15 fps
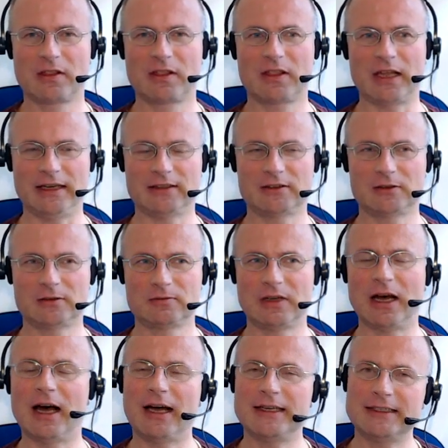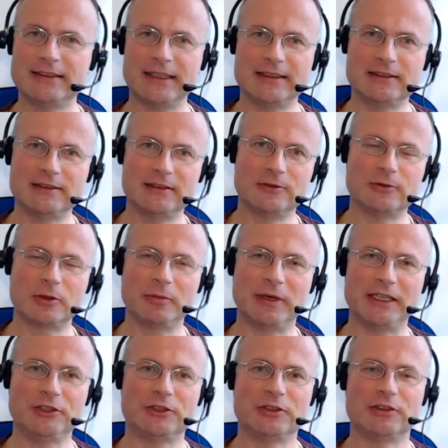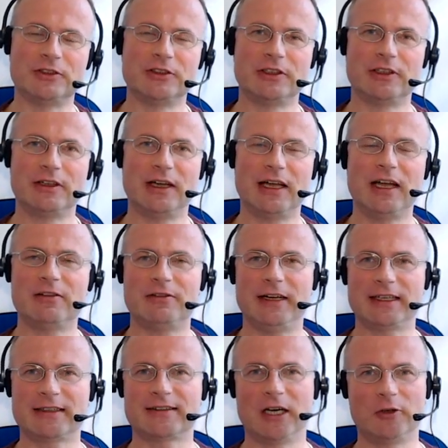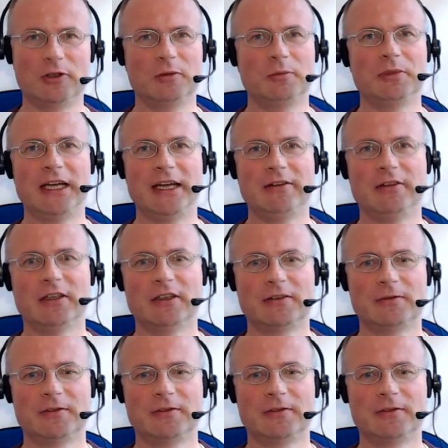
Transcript: That unattended information affects our behavior.